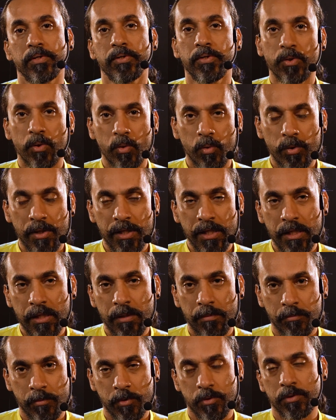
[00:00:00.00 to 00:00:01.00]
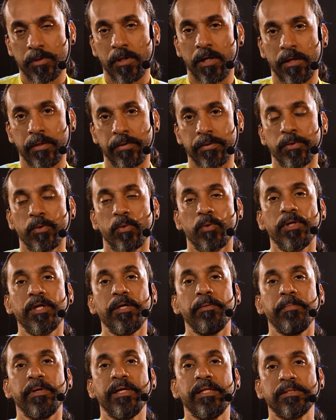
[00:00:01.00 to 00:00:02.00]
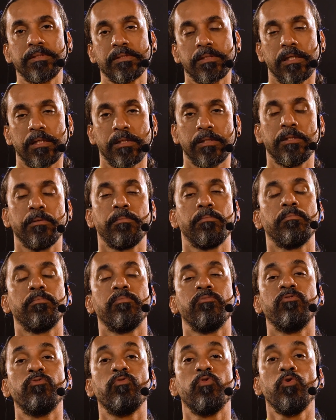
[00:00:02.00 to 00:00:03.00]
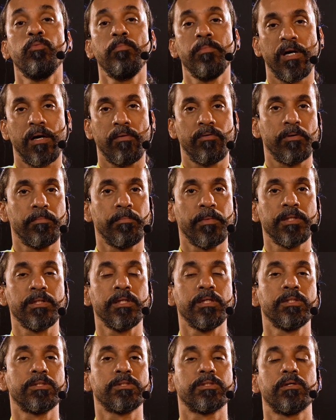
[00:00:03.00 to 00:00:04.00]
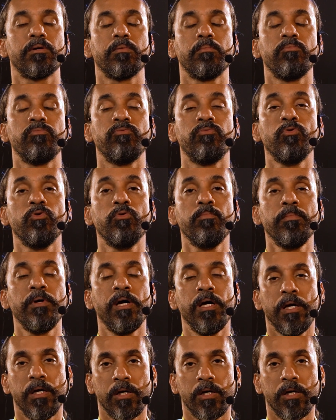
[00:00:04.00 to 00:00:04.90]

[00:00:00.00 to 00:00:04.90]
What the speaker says: Yoni Mudra. Yoni means the womb, our mother's womb,